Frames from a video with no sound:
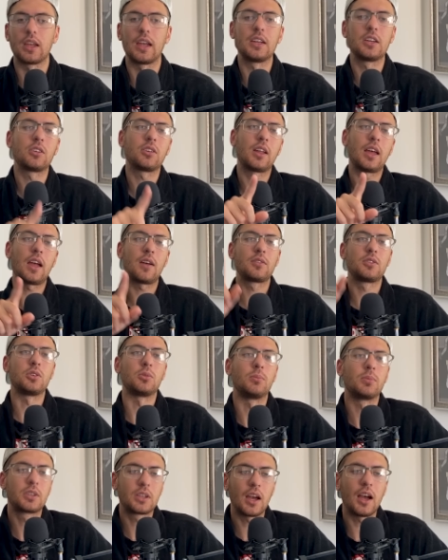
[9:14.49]
You don't have to,
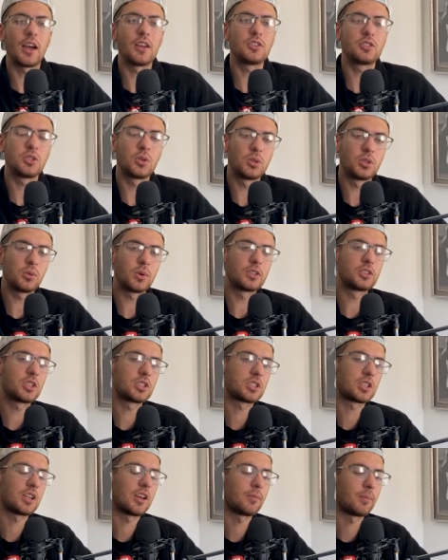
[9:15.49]
because you are doing just
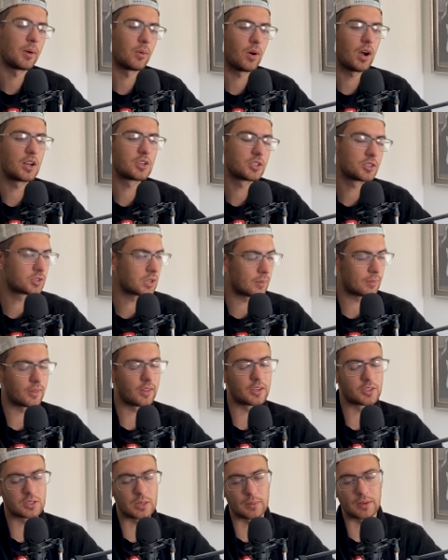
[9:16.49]
enough by watching, dropping
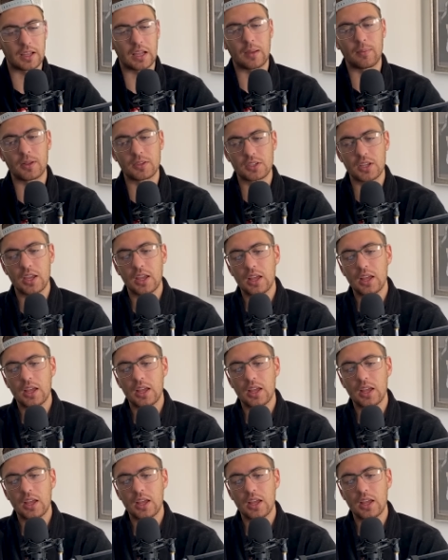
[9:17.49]
likes, dropping comments.